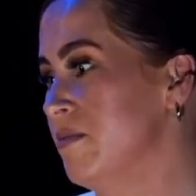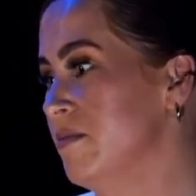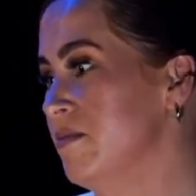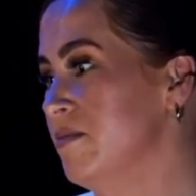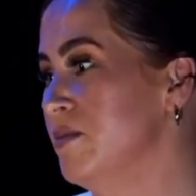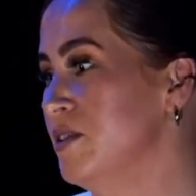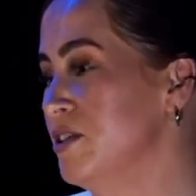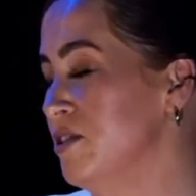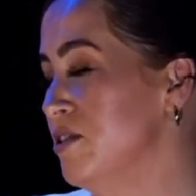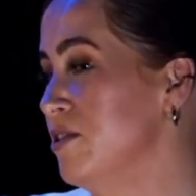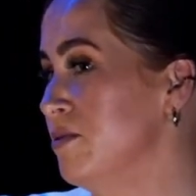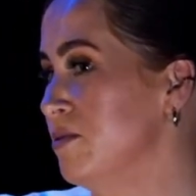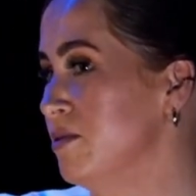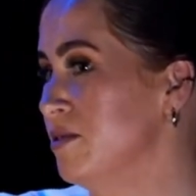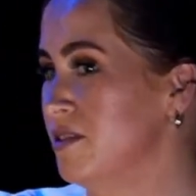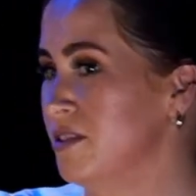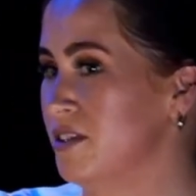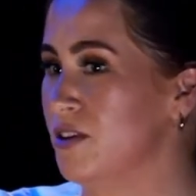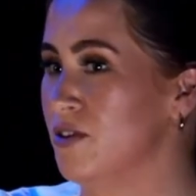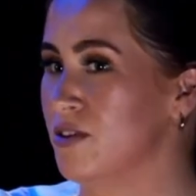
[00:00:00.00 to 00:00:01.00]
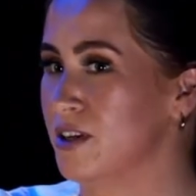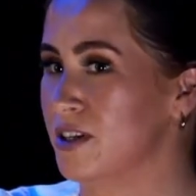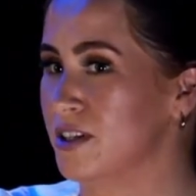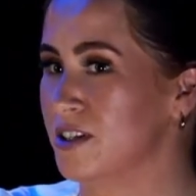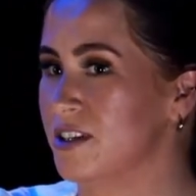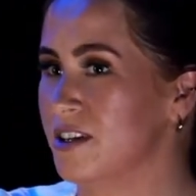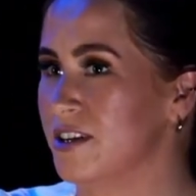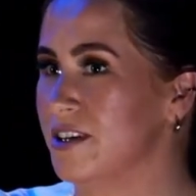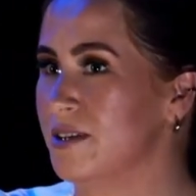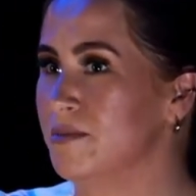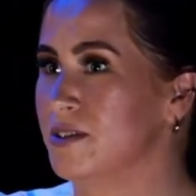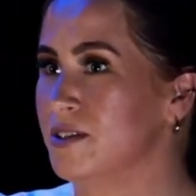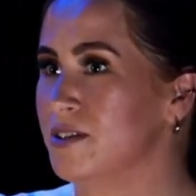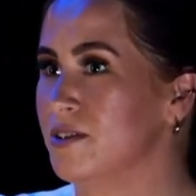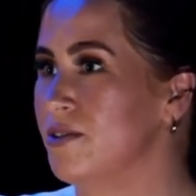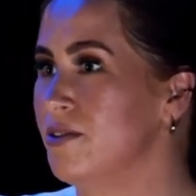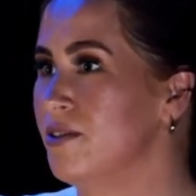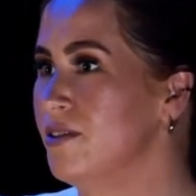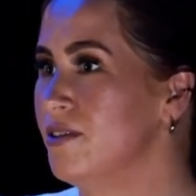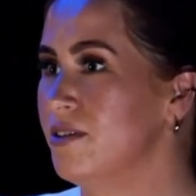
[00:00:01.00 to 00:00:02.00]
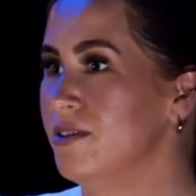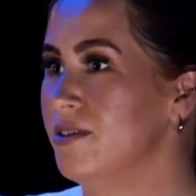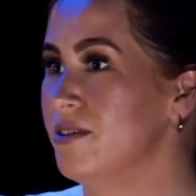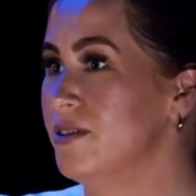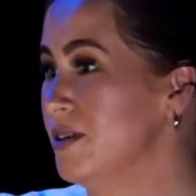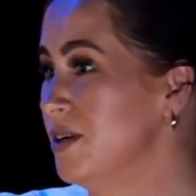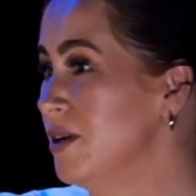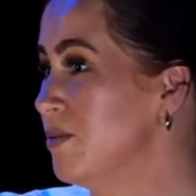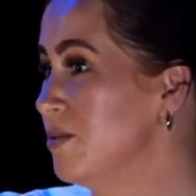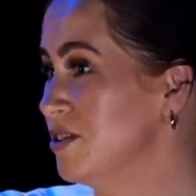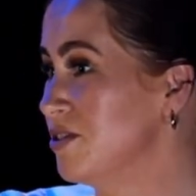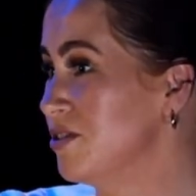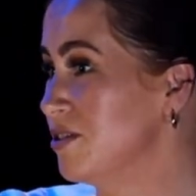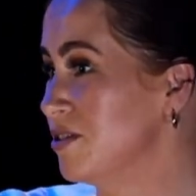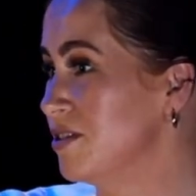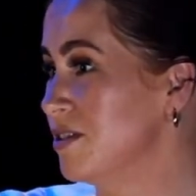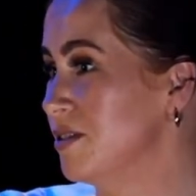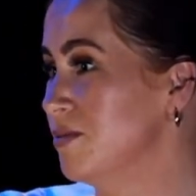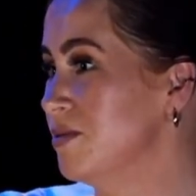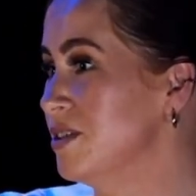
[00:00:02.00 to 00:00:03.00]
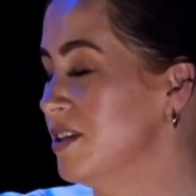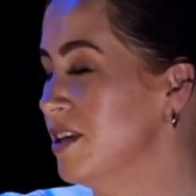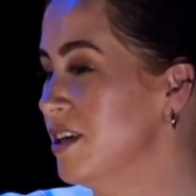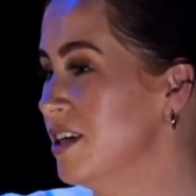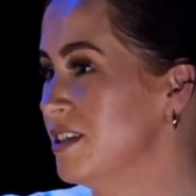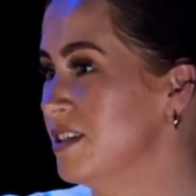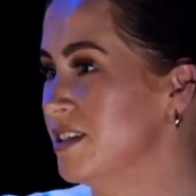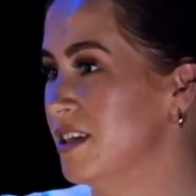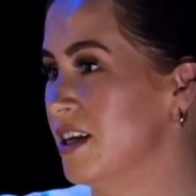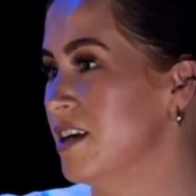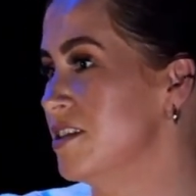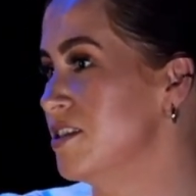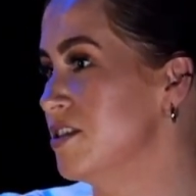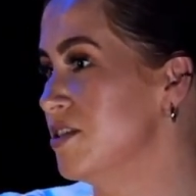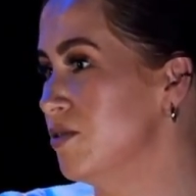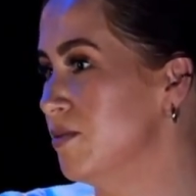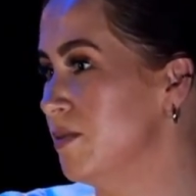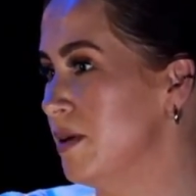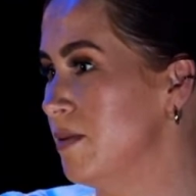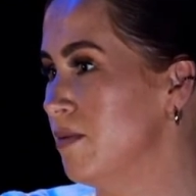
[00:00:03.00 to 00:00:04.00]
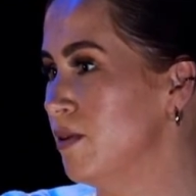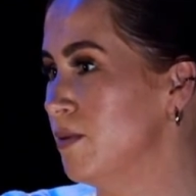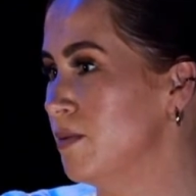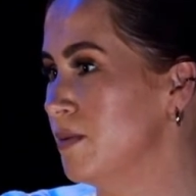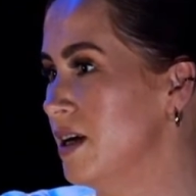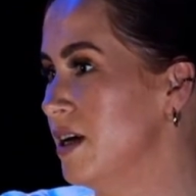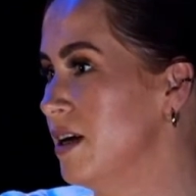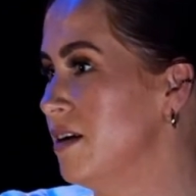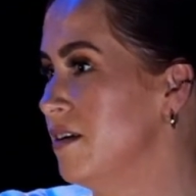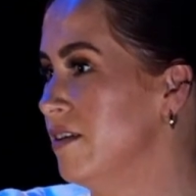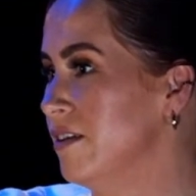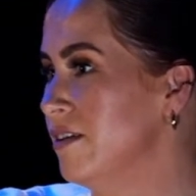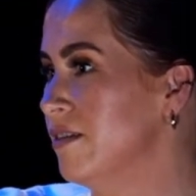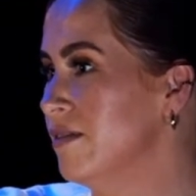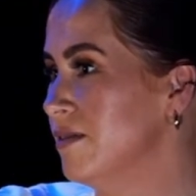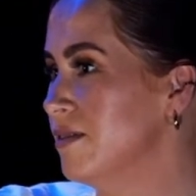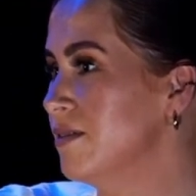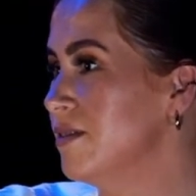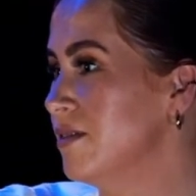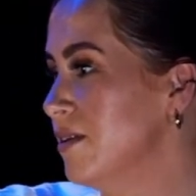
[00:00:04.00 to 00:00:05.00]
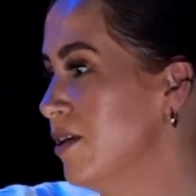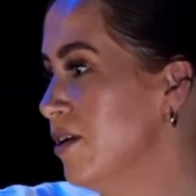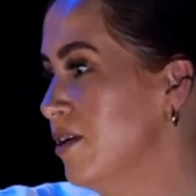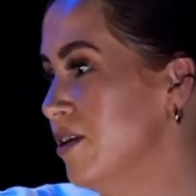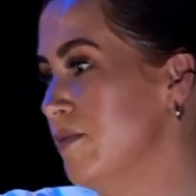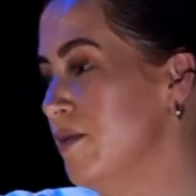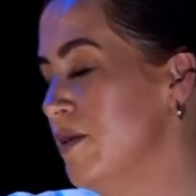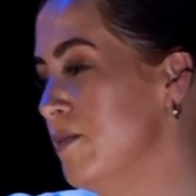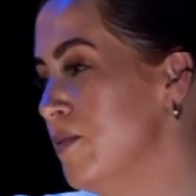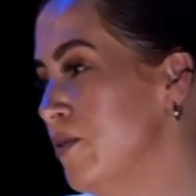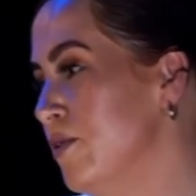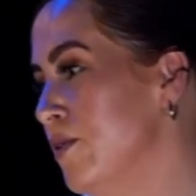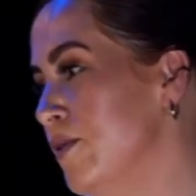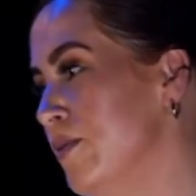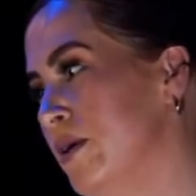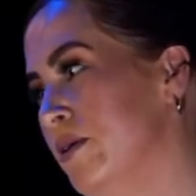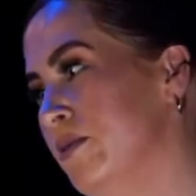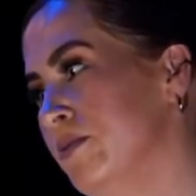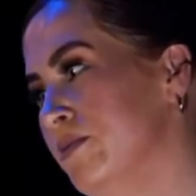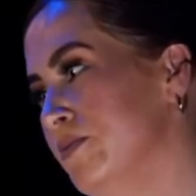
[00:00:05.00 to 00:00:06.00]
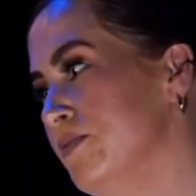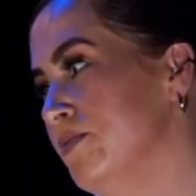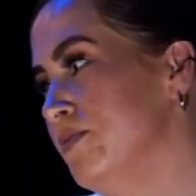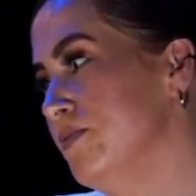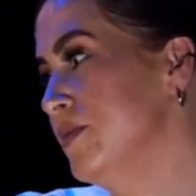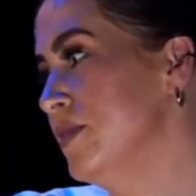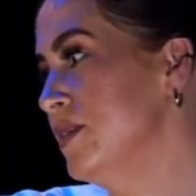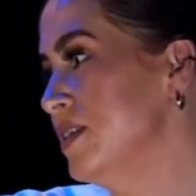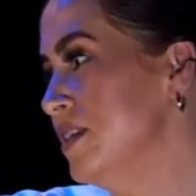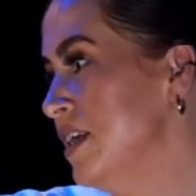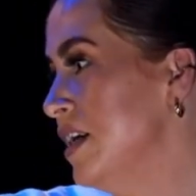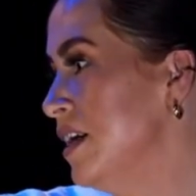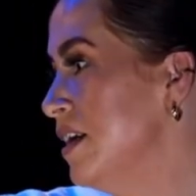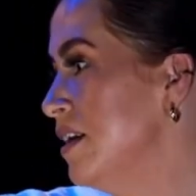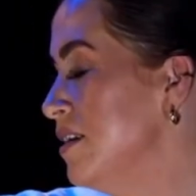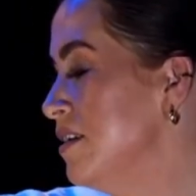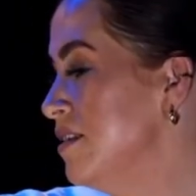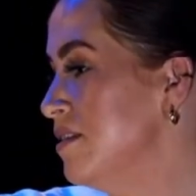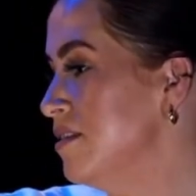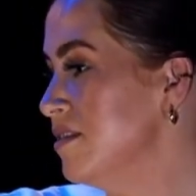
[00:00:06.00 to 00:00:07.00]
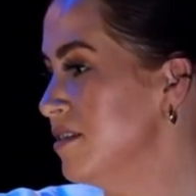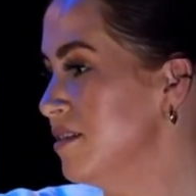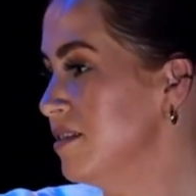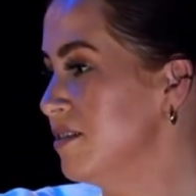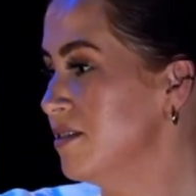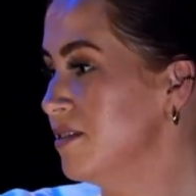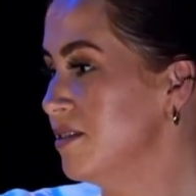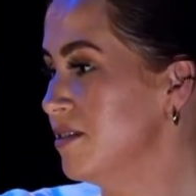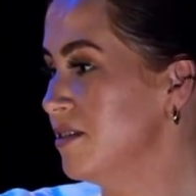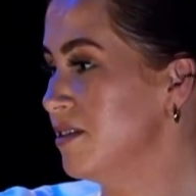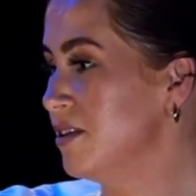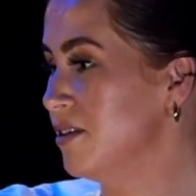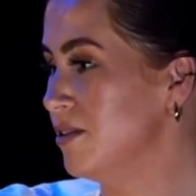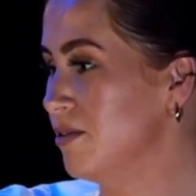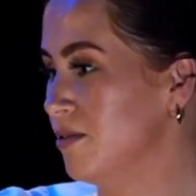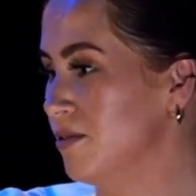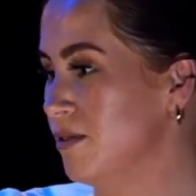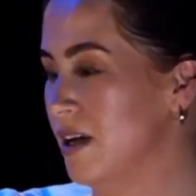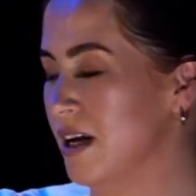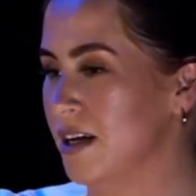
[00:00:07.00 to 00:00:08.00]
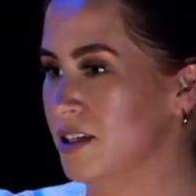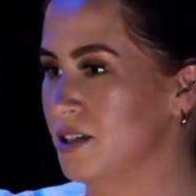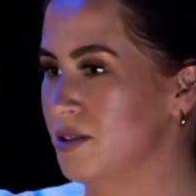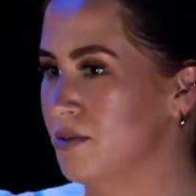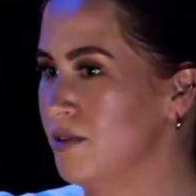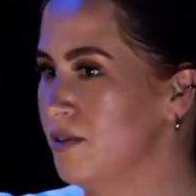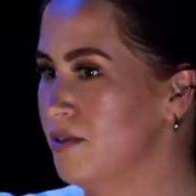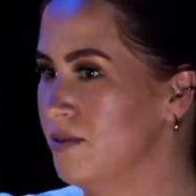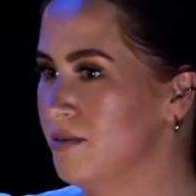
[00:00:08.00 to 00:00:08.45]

My daughter was young at the time, so yeah, it was nice to get to know people up there and learn a bit more about singing and, you know, the actual